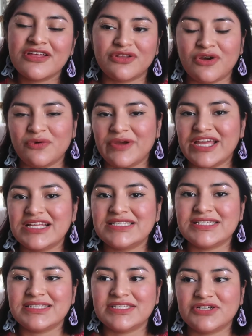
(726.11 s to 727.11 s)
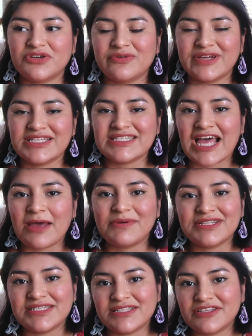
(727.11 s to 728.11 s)
low waste and zero waste
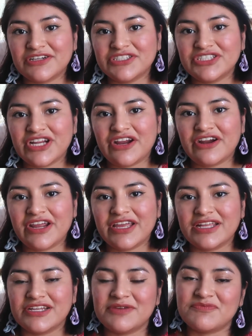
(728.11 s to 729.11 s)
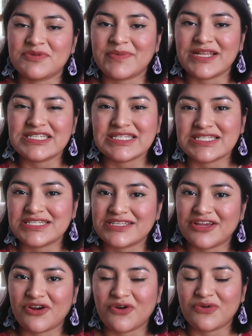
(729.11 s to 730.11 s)
habits that they're sharing and implementing into
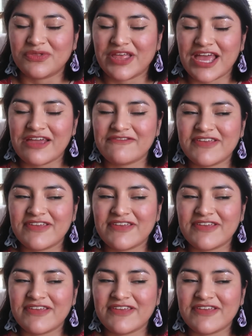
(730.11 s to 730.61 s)
their own life,